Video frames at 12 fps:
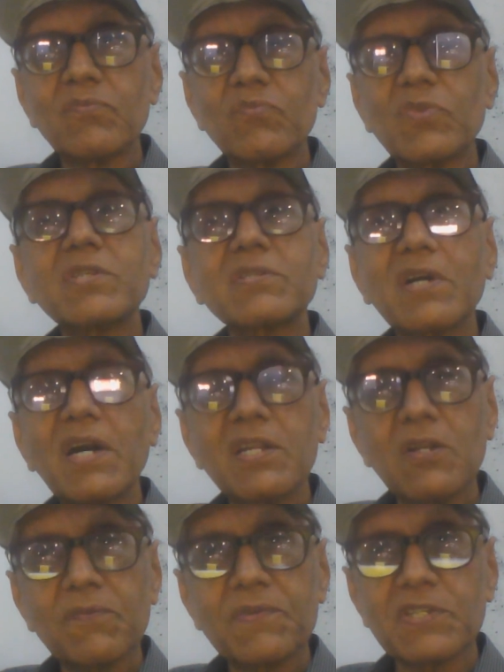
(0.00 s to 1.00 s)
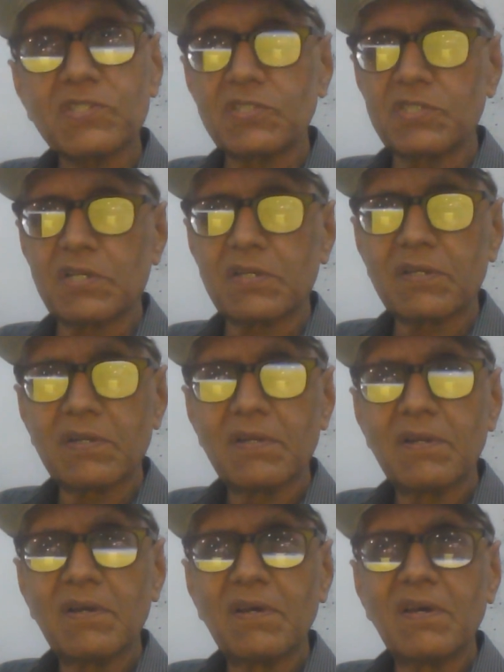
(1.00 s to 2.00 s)
This kind of decision
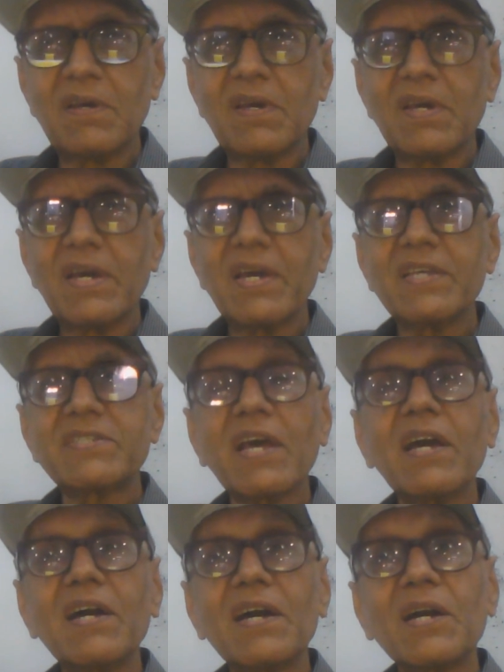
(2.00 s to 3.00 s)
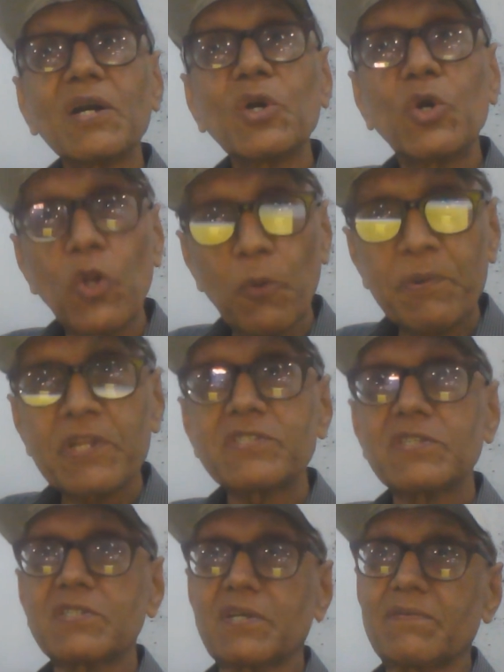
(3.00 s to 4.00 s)
is a group
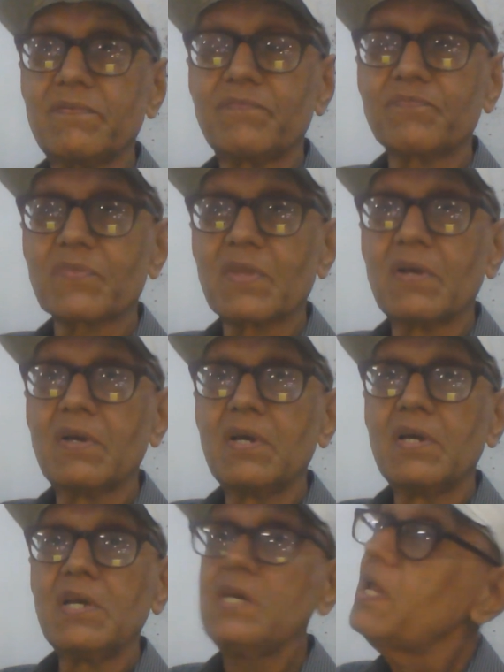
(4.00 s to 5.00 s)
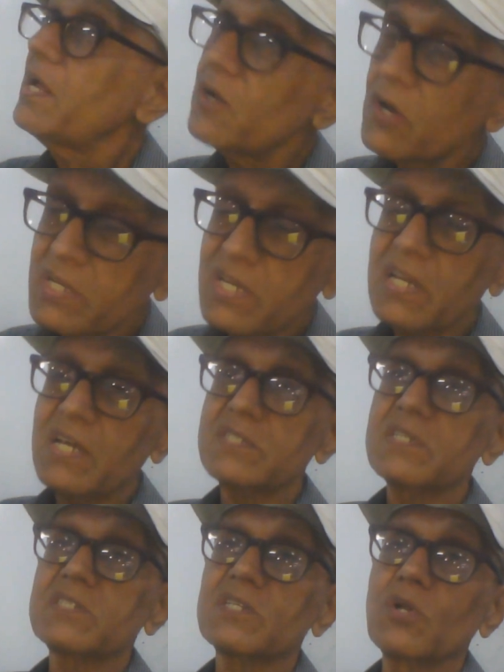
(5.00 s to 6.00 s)
decision. In an
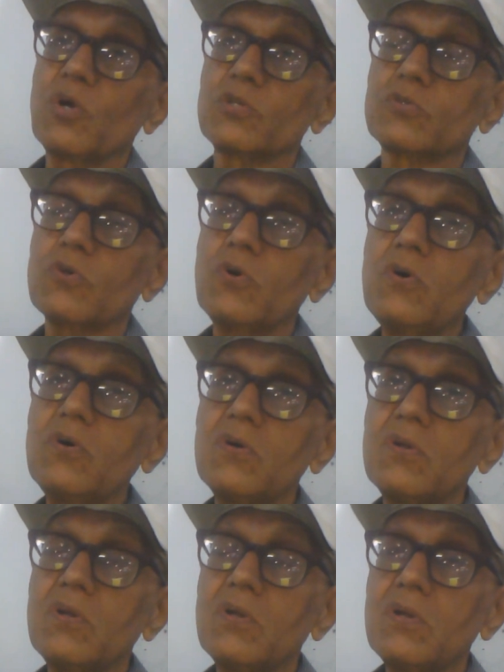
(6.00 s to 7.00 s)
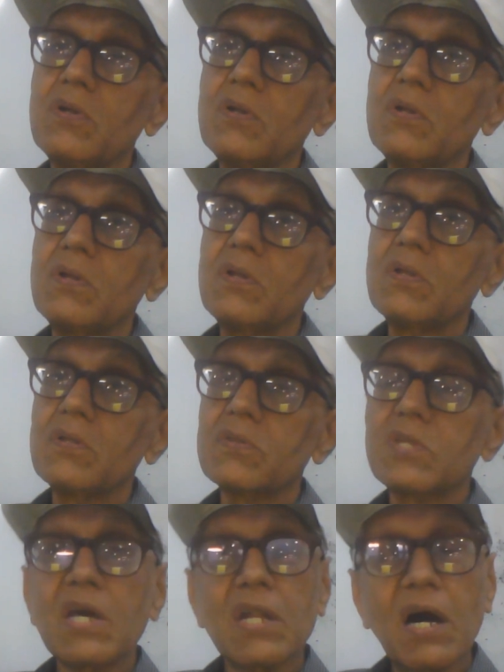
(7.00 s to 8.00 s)
organization also,
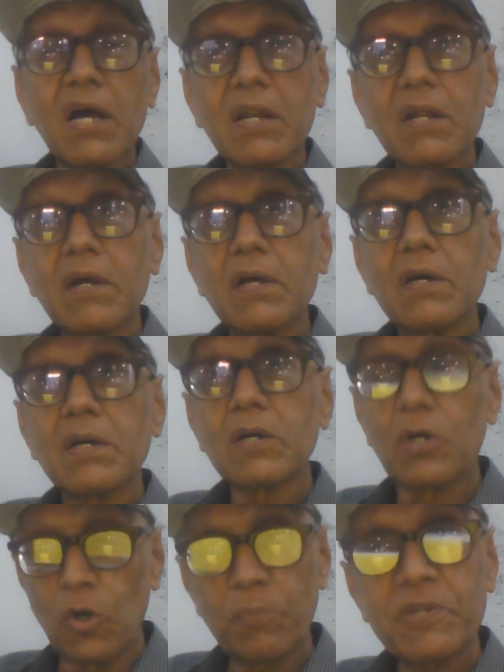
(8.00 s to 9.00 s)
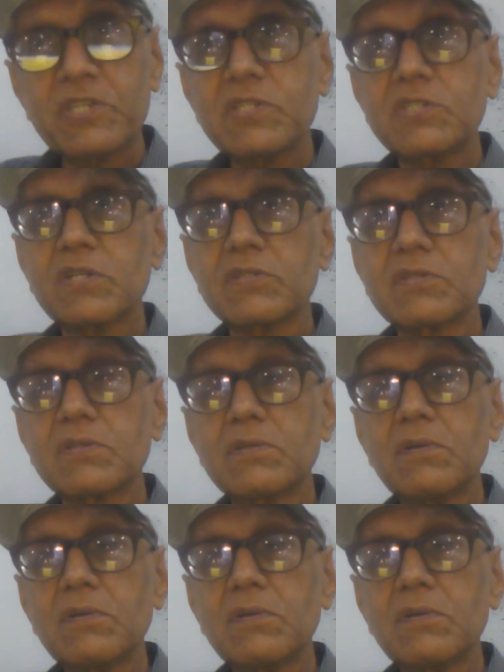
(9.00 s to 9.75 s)
there are group decisions.